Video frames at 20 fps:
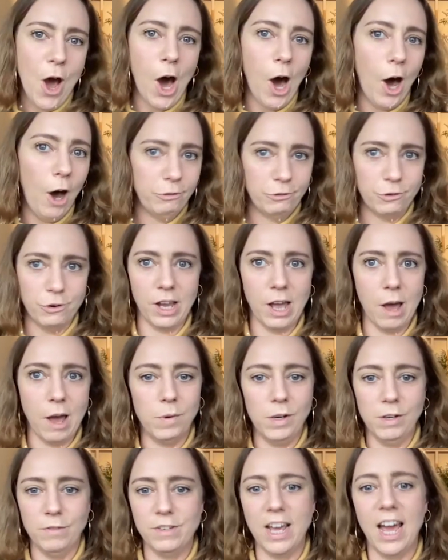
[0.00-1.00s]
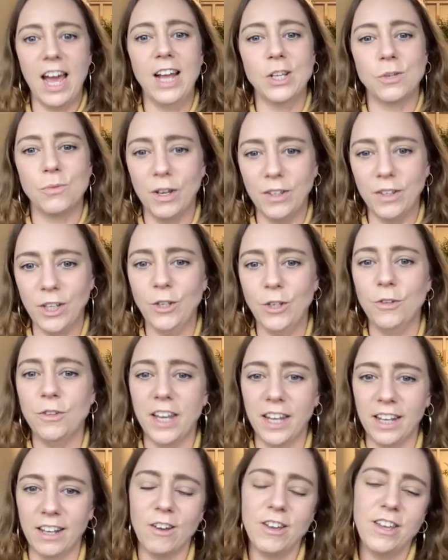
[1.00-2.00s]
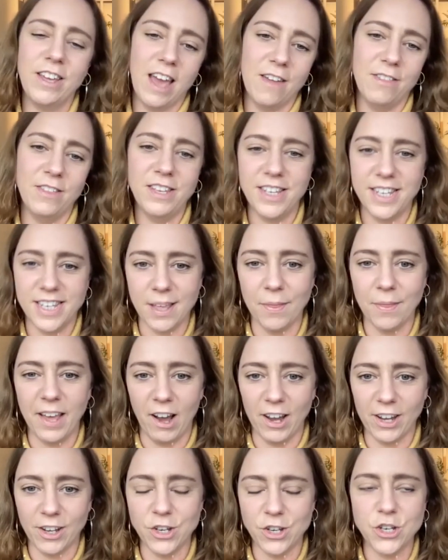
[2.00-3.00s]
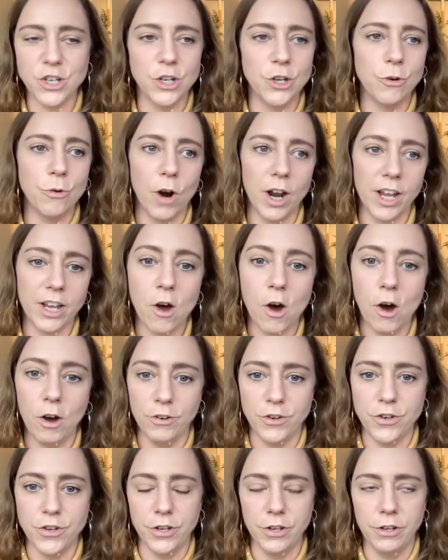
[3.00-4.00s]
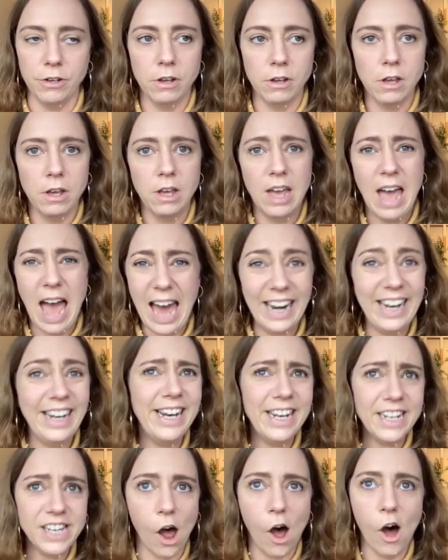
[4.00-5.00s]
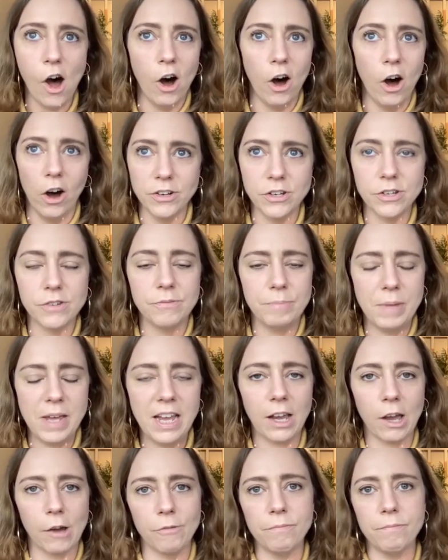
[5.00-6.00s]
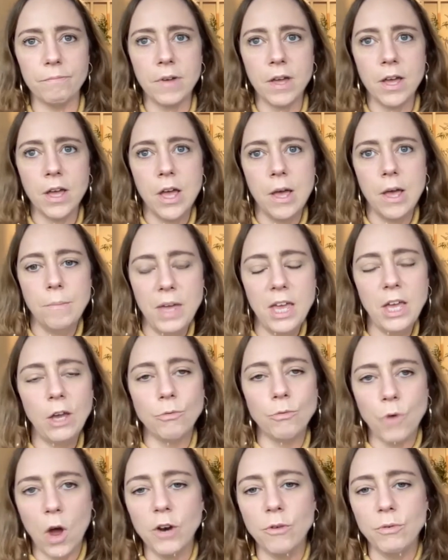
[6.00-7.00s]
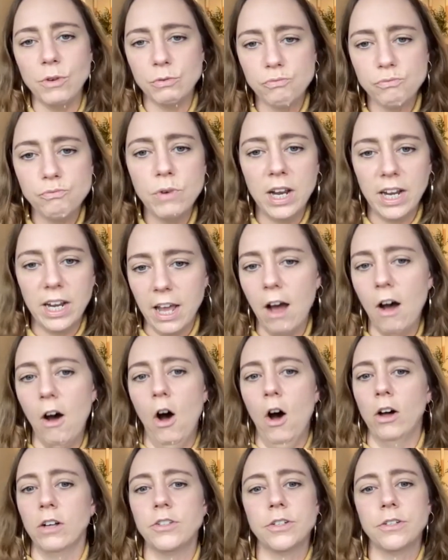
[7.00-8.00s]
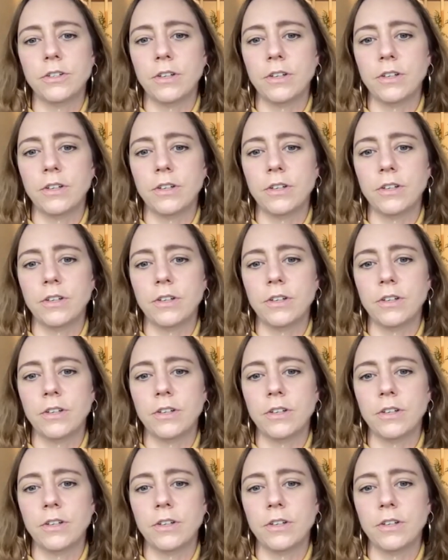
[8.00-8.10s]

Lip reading: after a couple of days, whether you think, yeah, this is something I can do or I can't do. And it is hard. Being a runner is really hard.